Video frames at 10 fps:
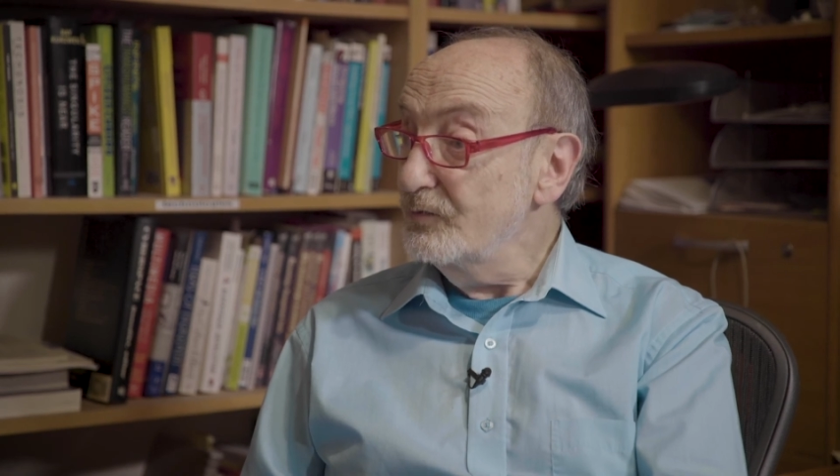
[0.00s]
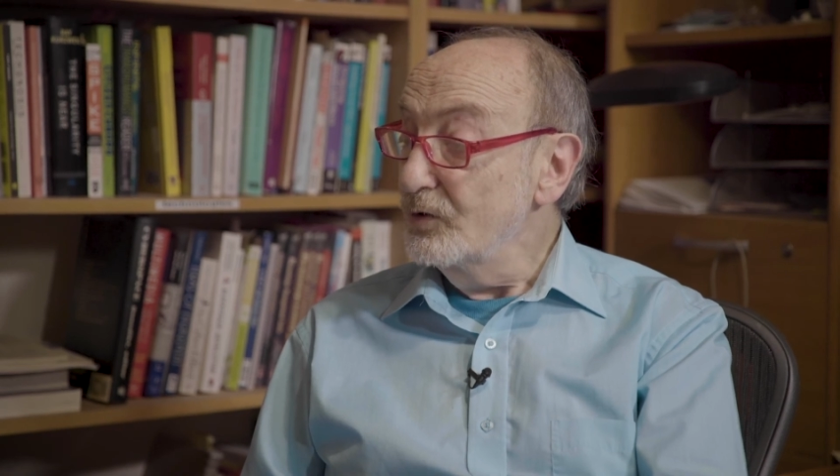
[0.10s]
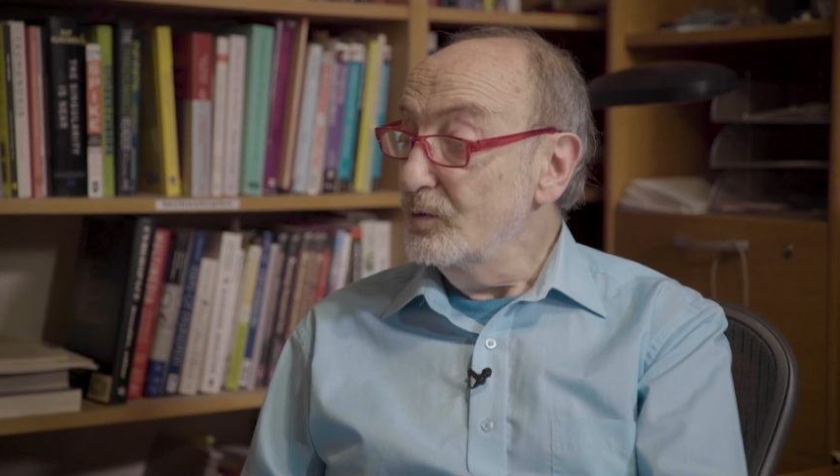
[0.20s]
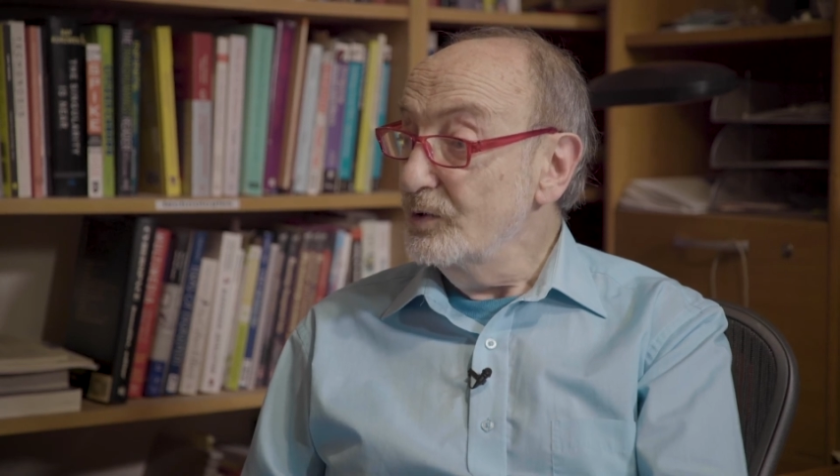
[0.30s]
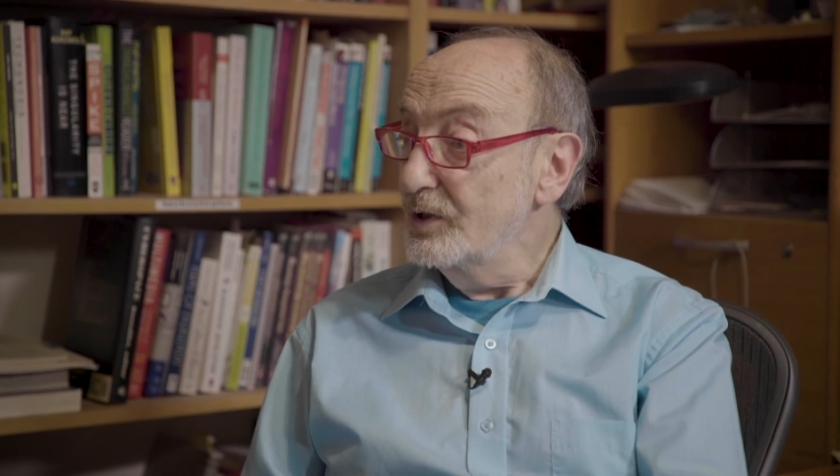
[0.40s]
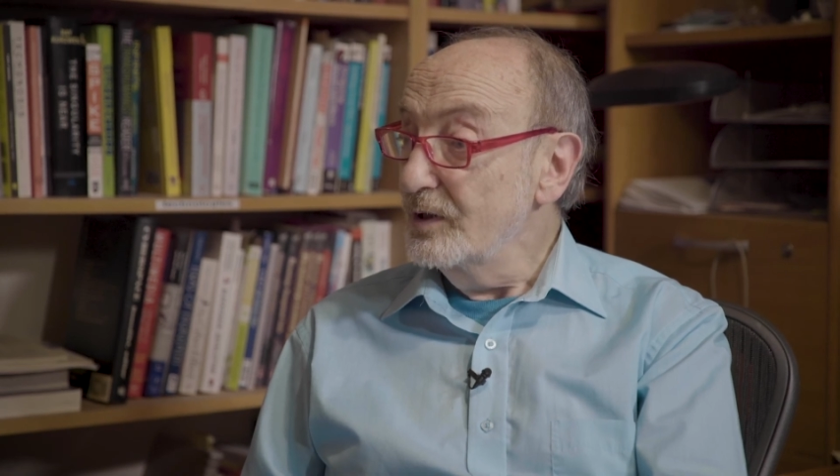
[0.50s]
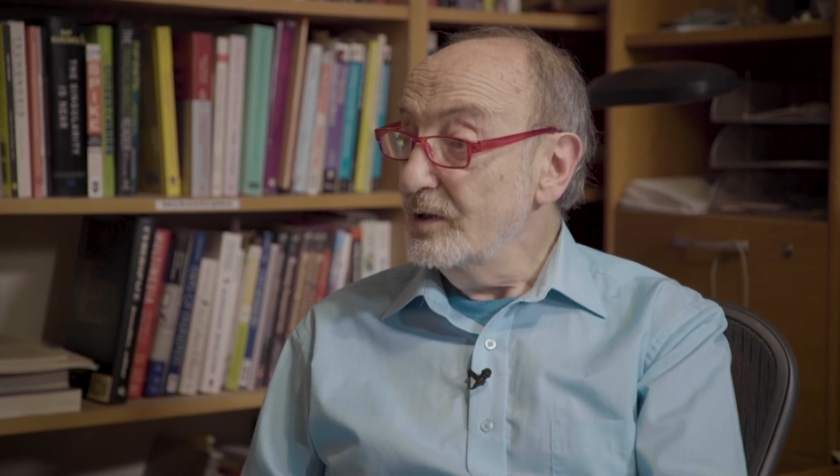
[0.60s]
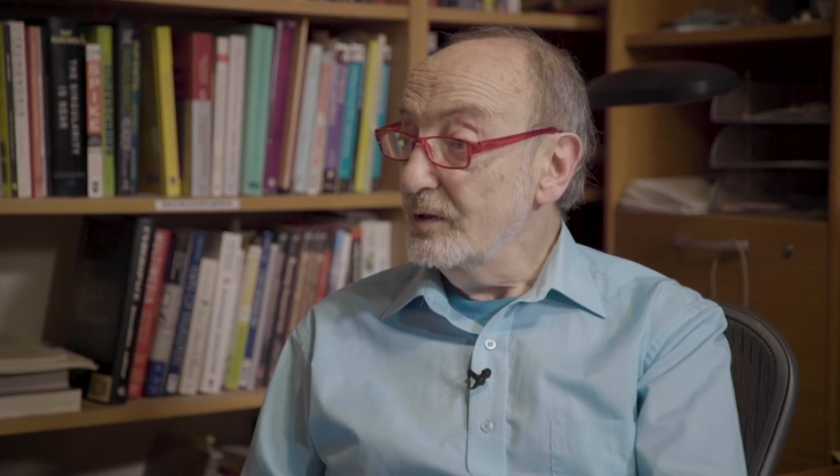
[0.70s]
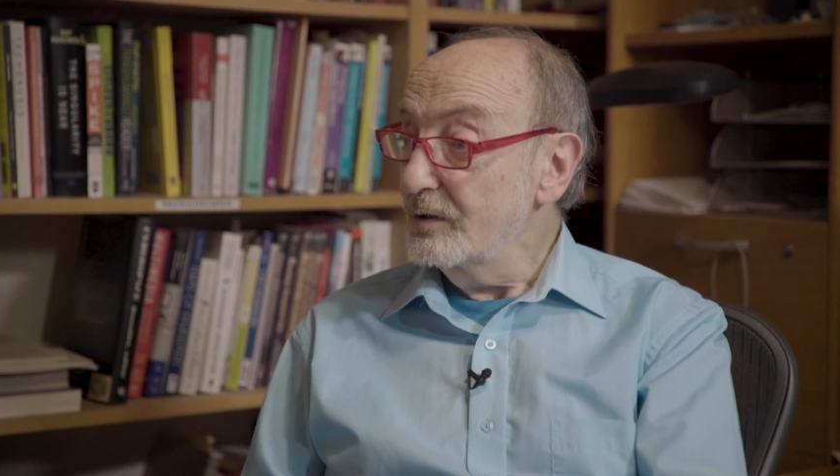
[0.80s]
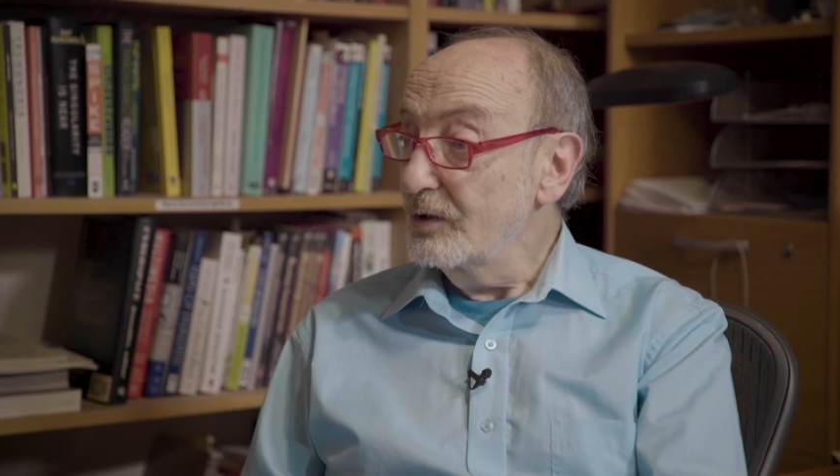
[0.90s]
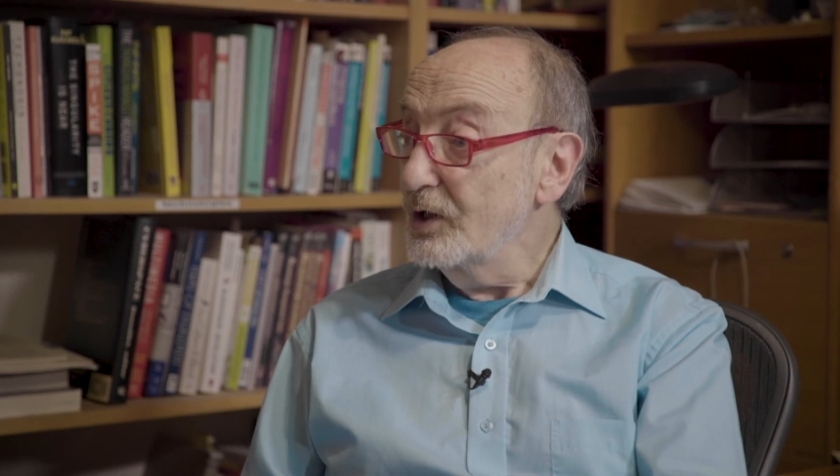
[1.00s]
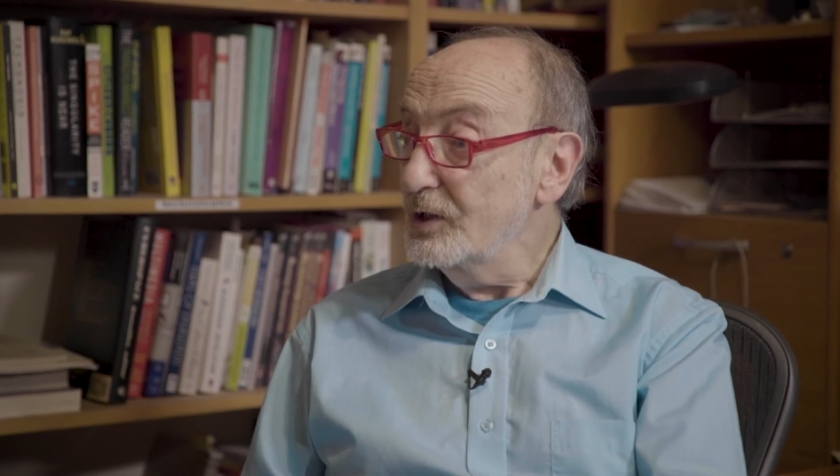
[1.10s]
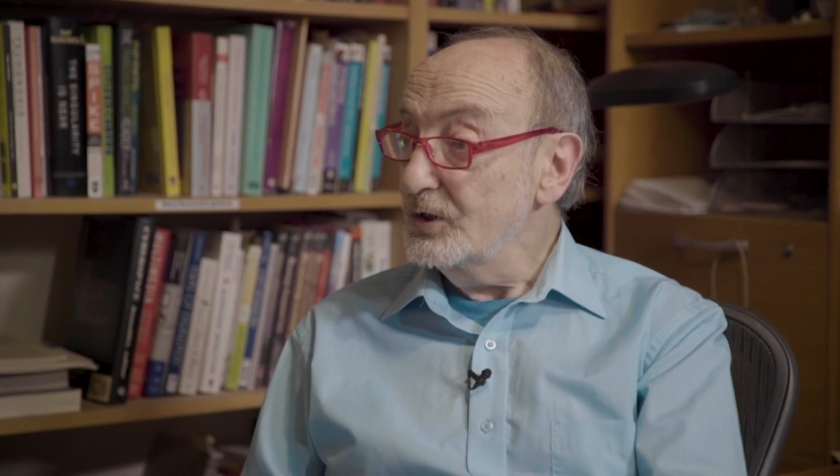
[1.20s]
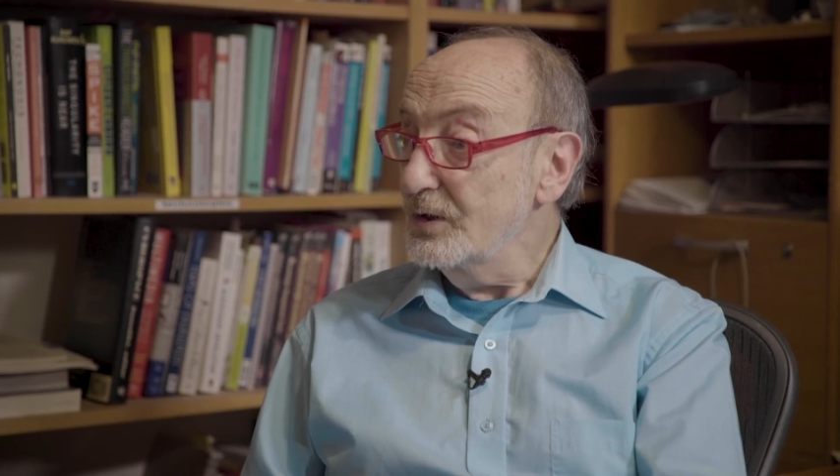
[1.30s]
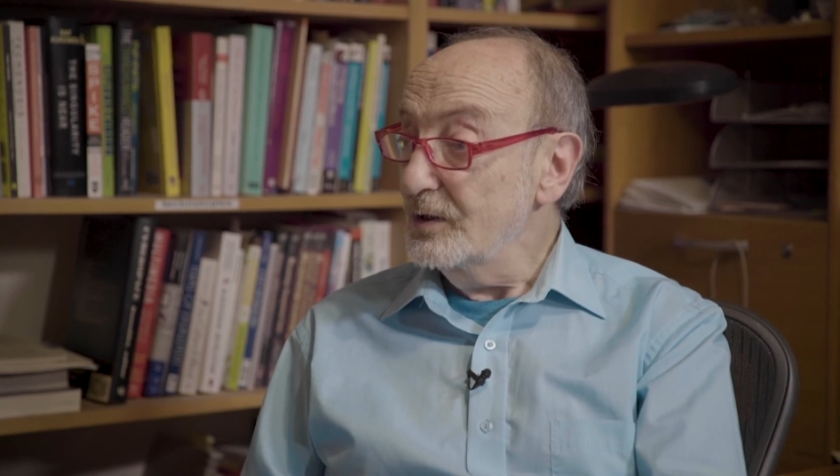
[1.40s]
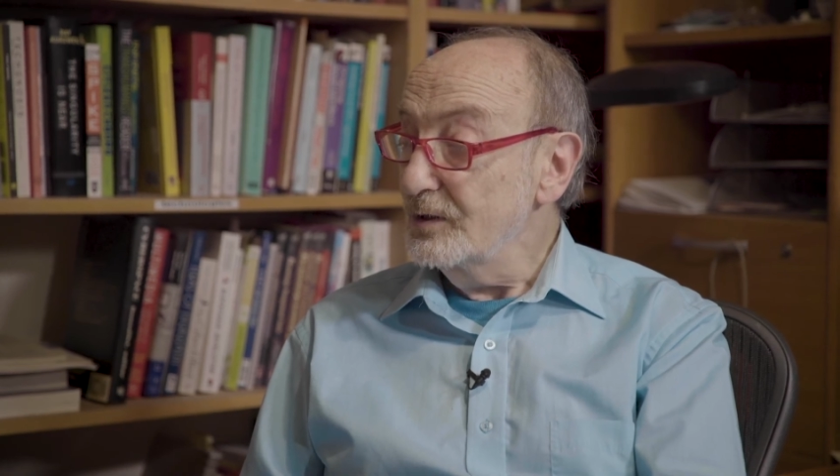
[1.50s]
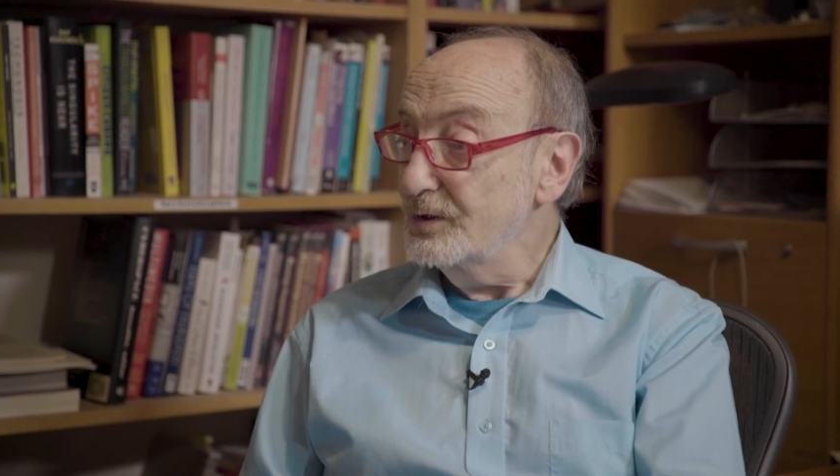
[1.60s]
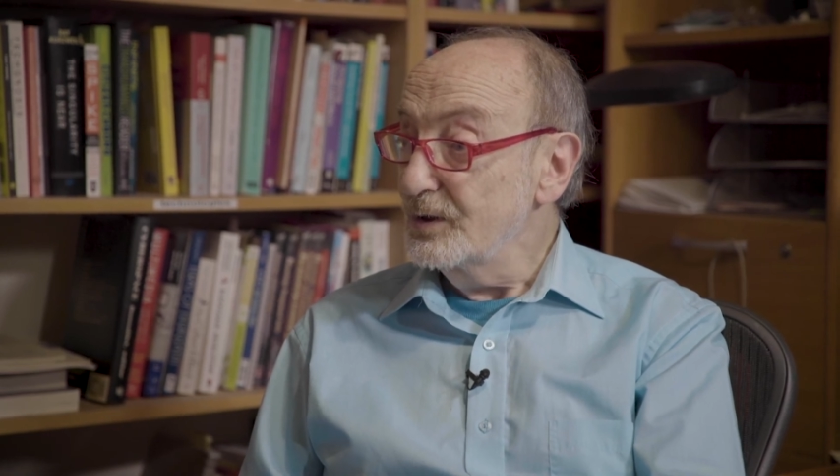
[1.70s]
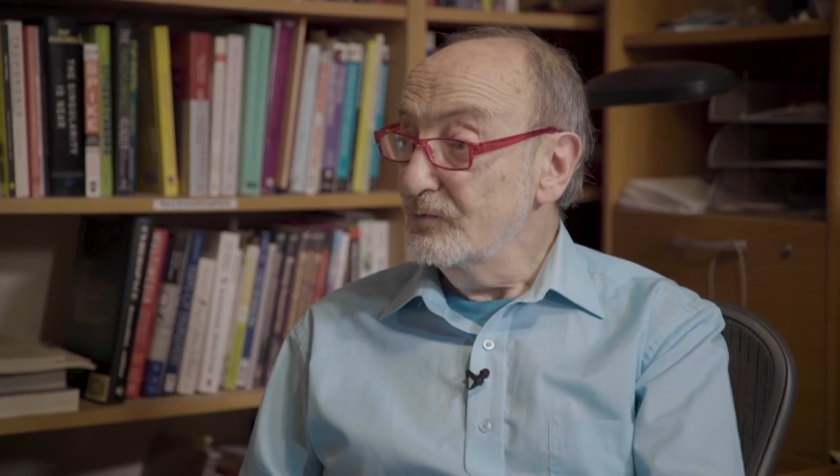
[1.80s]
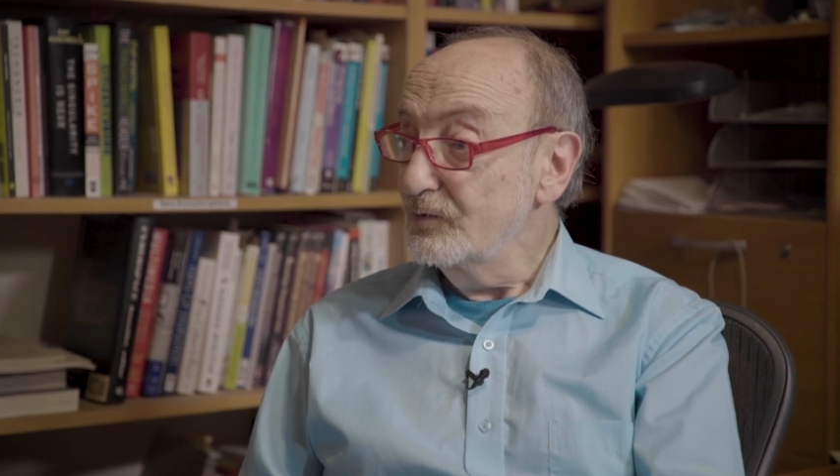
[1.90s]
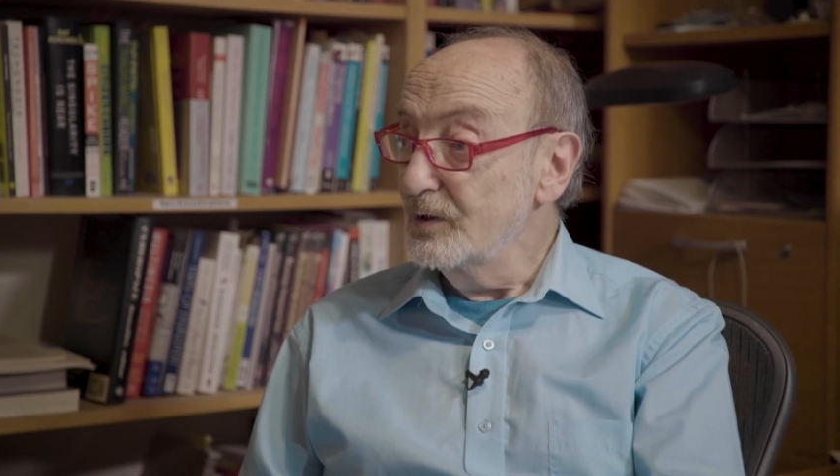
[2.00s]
from the graduates of